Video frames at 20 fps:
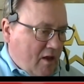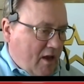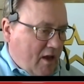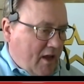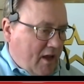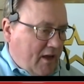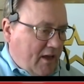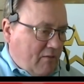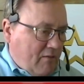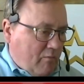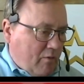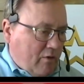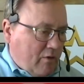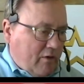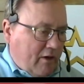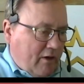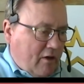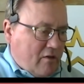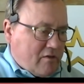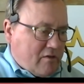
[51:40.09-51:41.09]
And it really
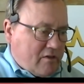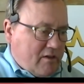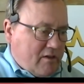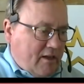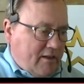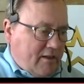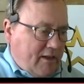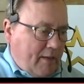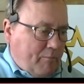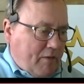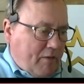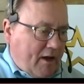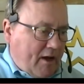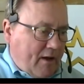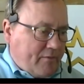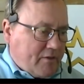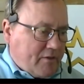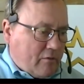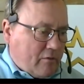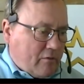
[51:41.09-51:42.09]
goes, it deep dives
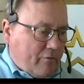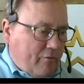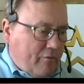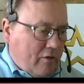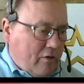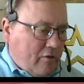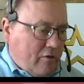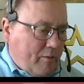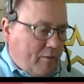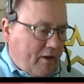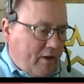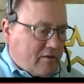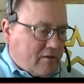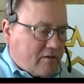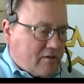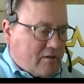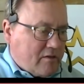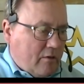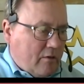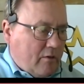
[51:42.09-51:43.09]
into it, 42 pages.
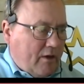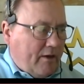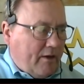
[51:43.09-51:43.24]
So,